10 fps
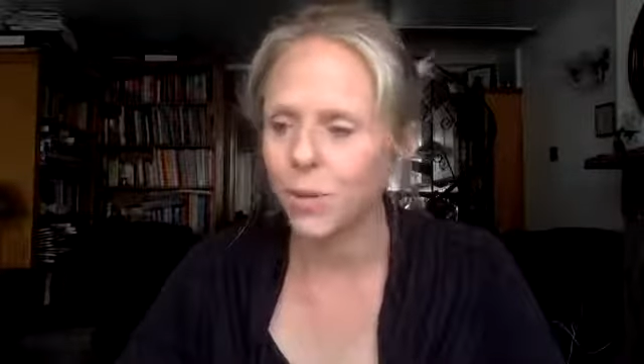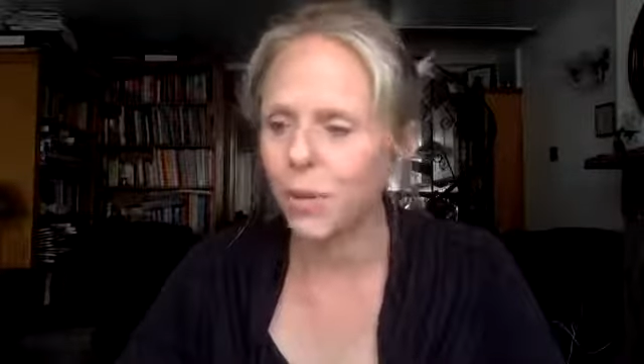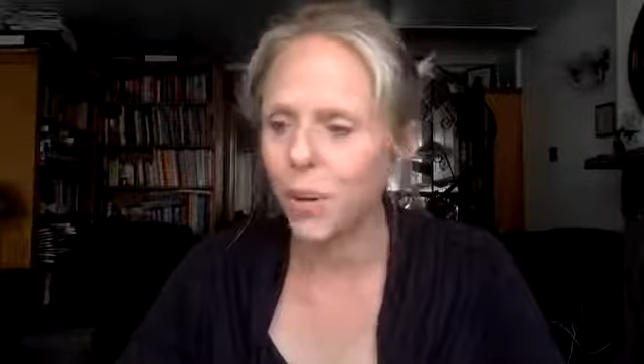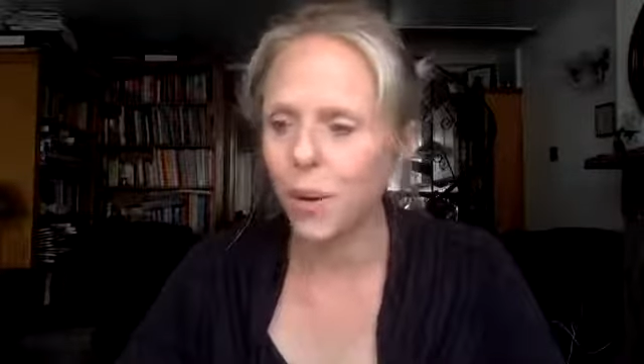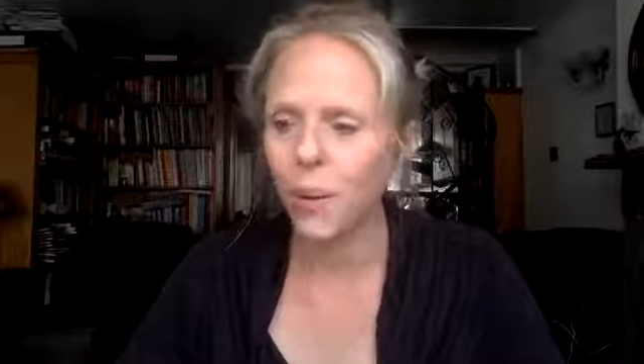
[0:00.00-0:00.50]

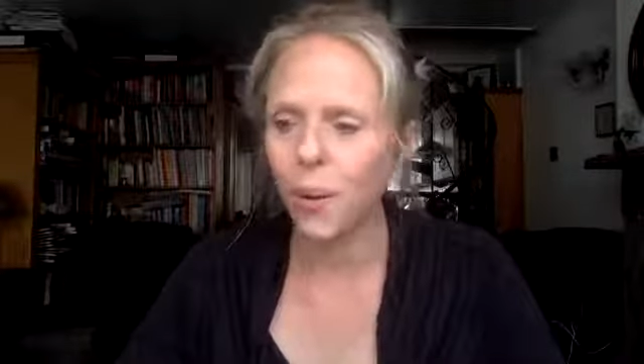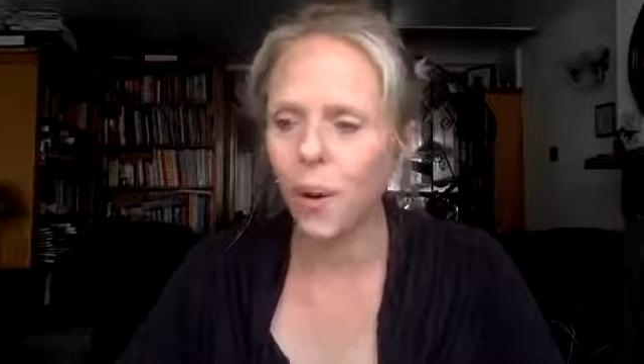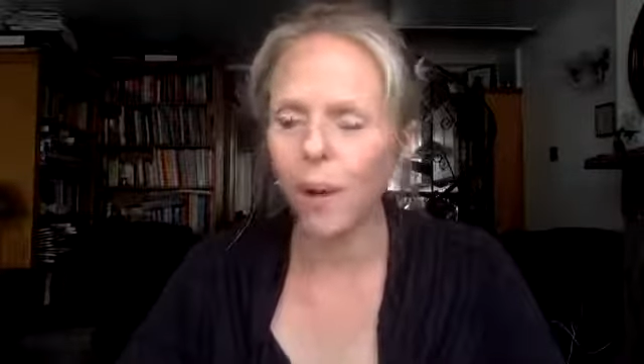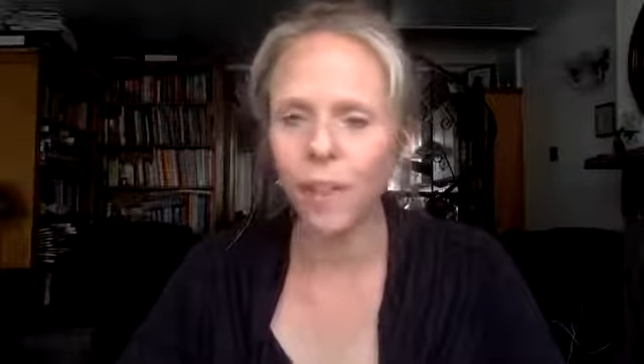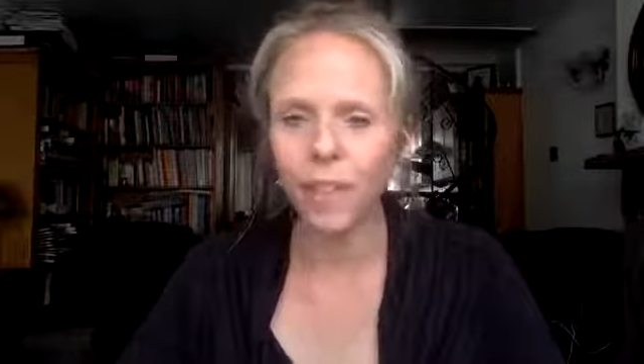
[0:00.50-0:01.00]
So,
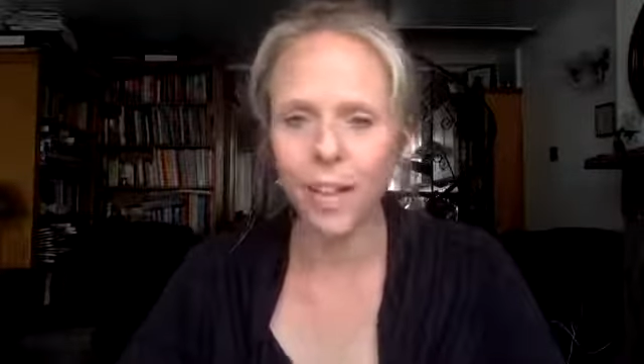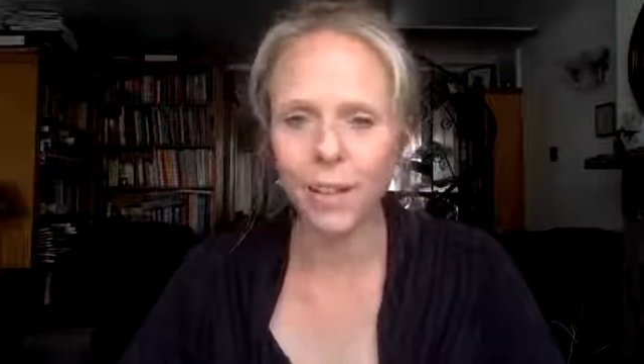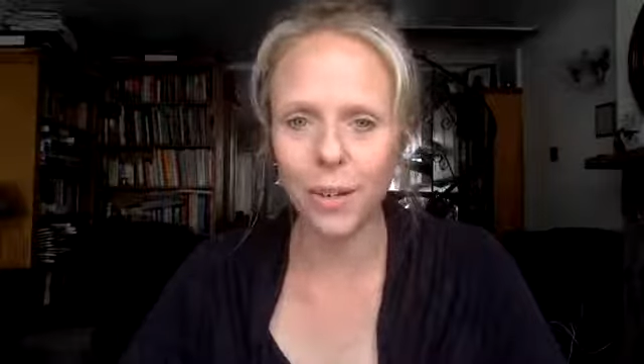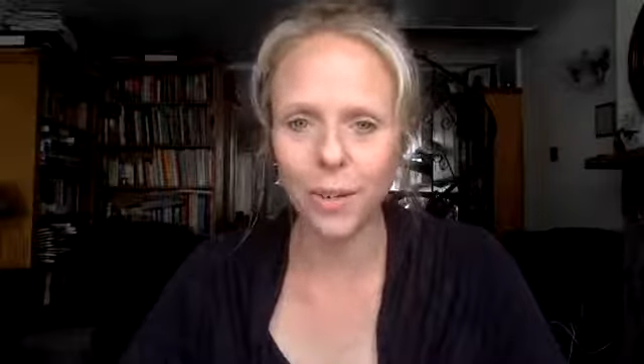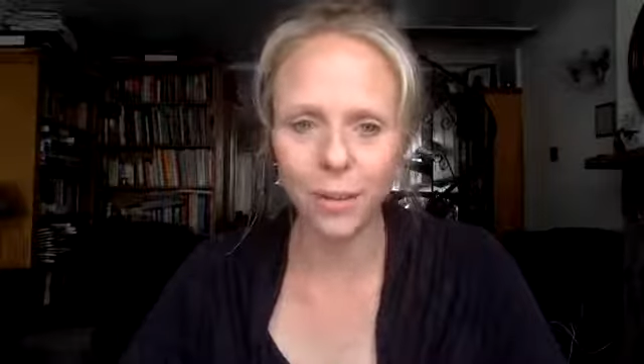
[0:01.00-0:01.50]
on that
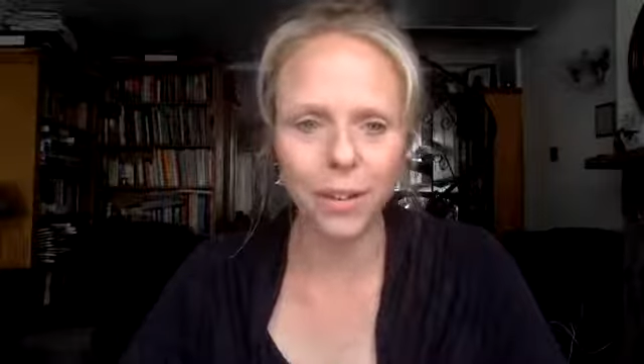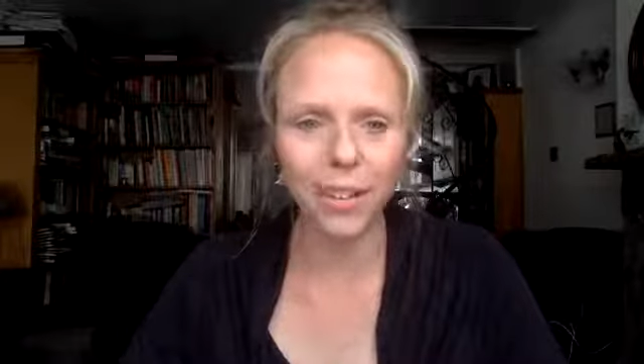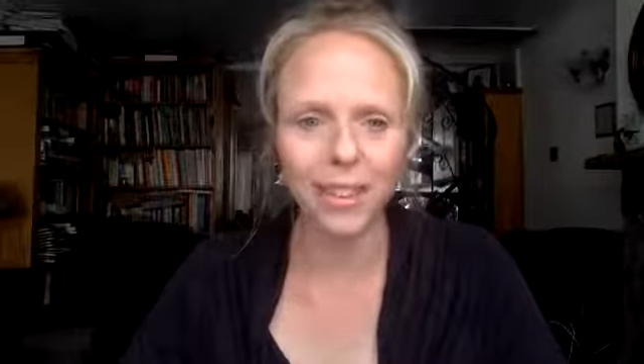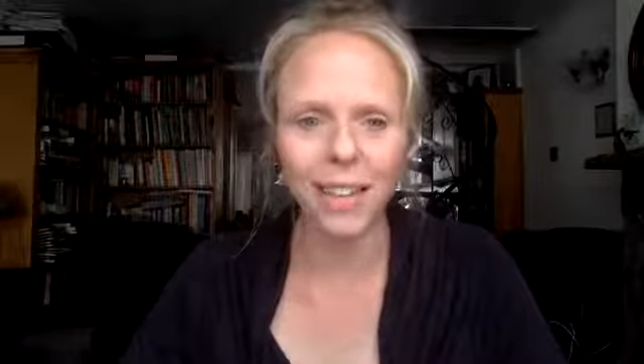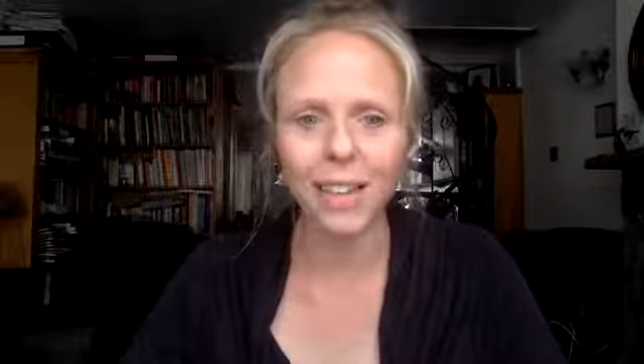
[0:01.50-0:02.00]
note, I want
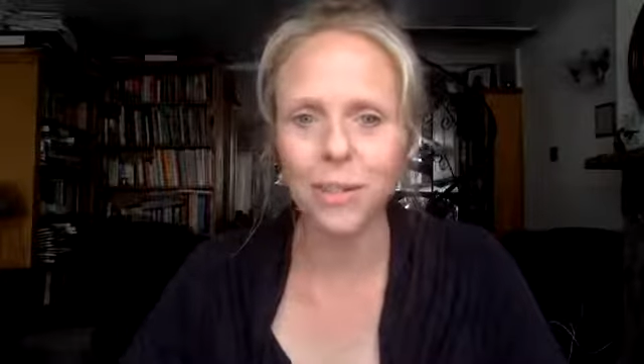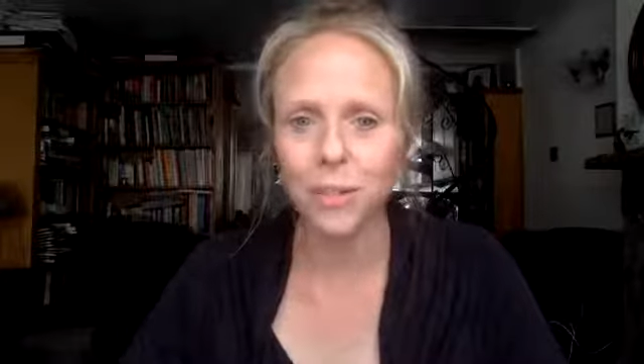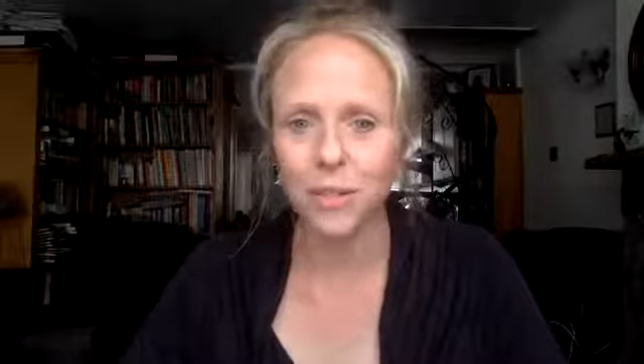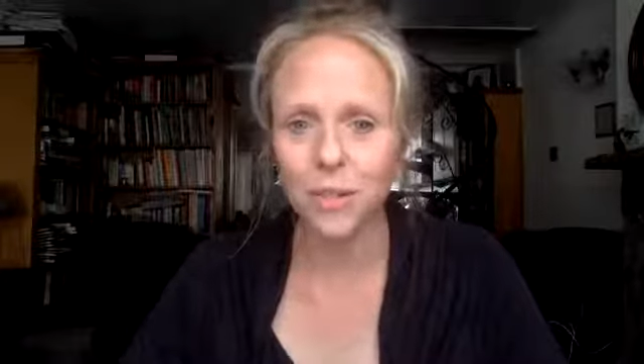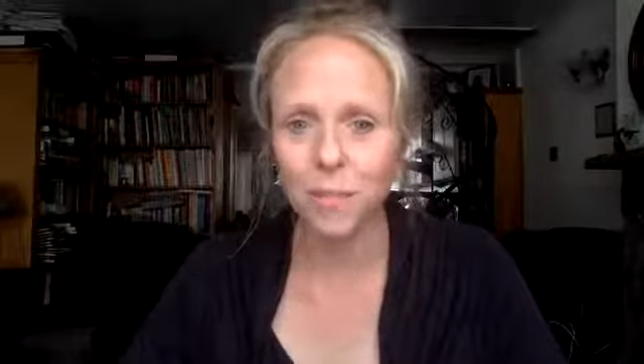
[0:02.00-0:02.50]
to thank
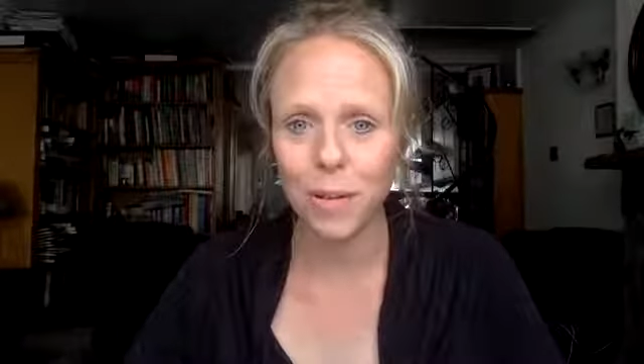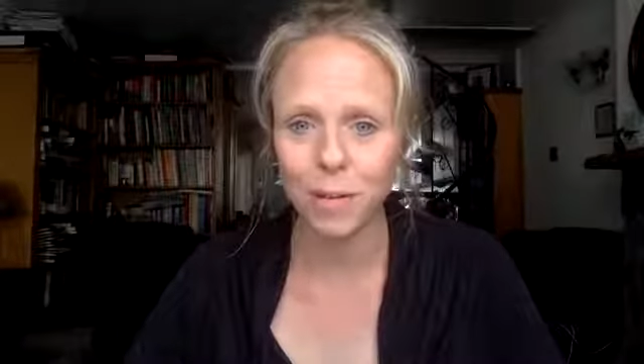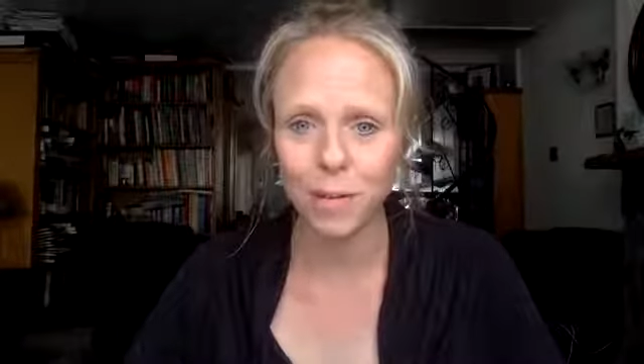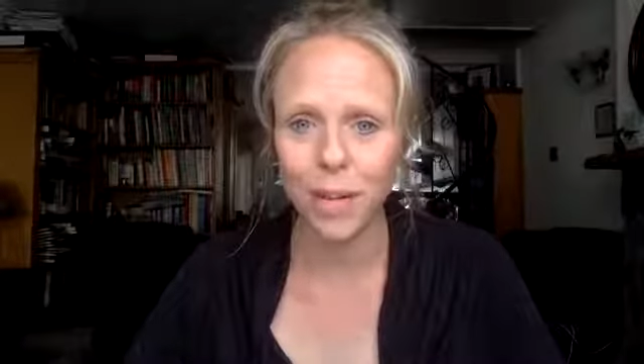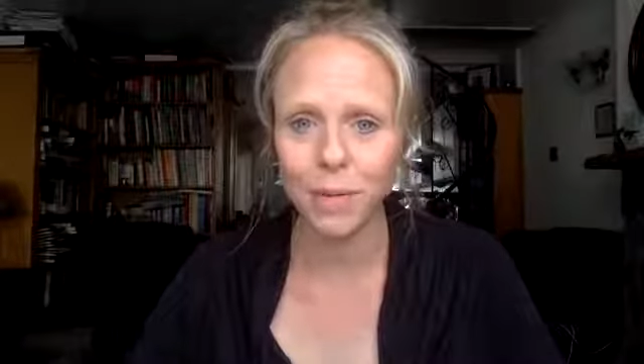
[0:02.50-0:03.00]
you so
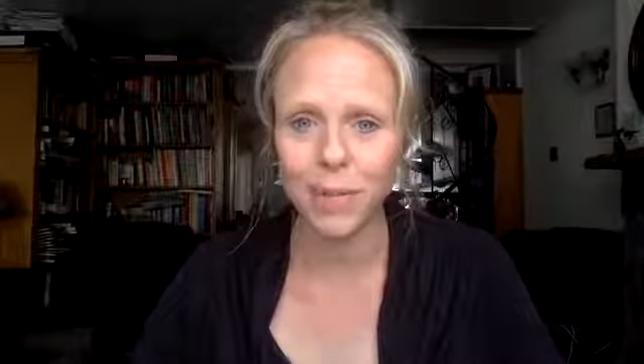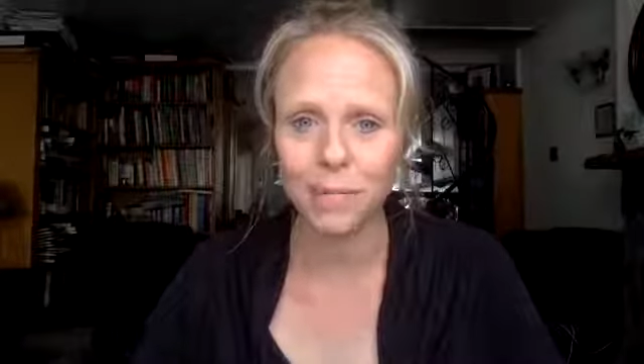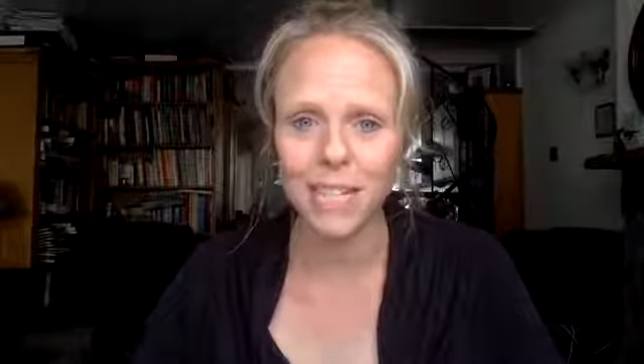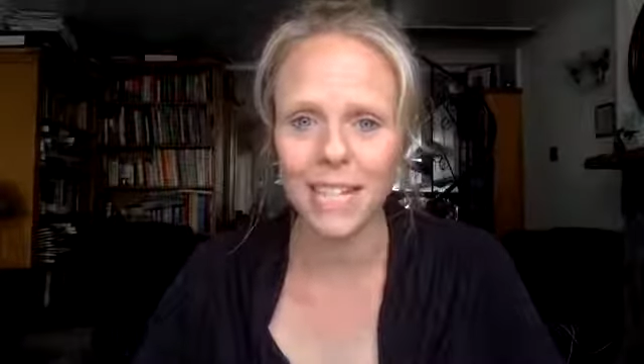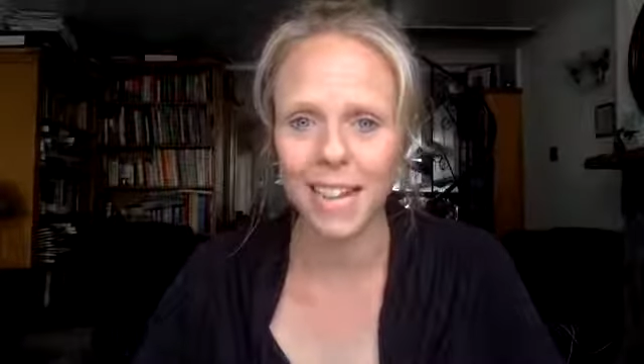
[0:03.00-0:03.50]
much for being
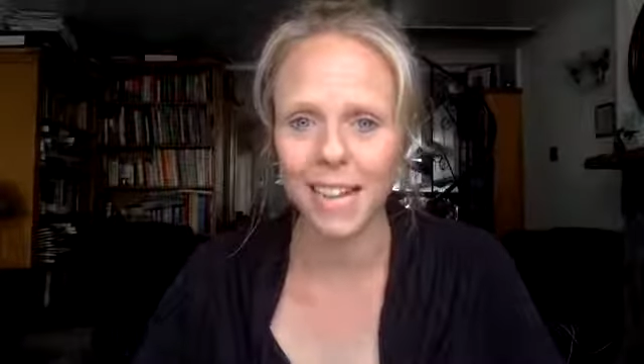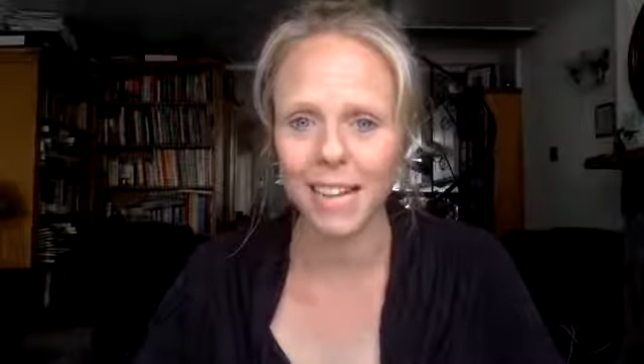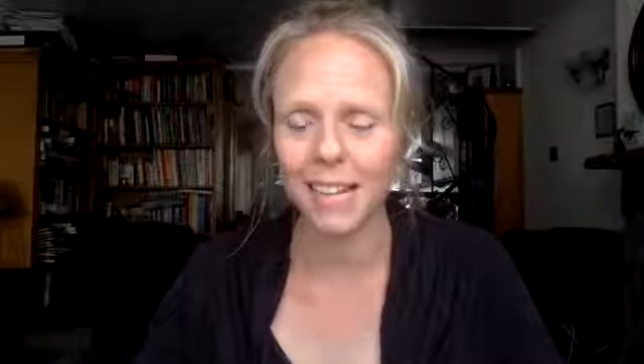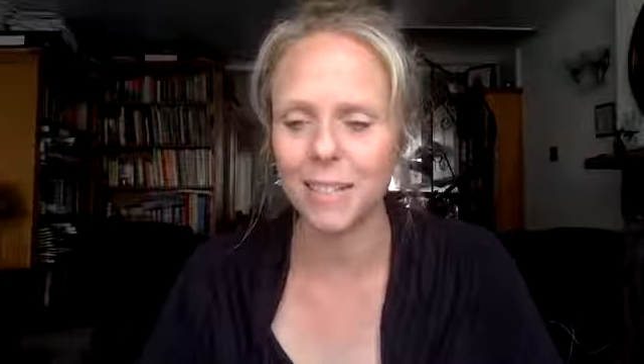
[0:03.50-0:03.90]
with me today.